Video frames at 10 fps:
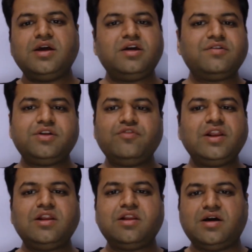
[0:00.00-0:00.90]
Here you
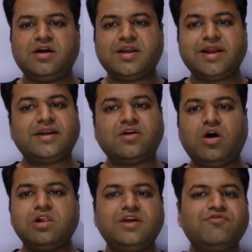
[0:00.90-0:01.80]
will uh, get
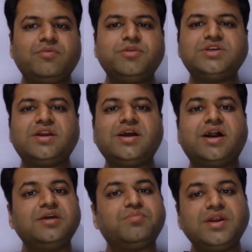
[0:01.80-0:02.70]
all the information
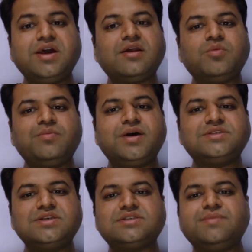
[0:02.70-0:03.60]
regarding pre-R M O
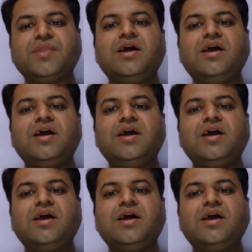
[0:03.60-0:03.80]
batches,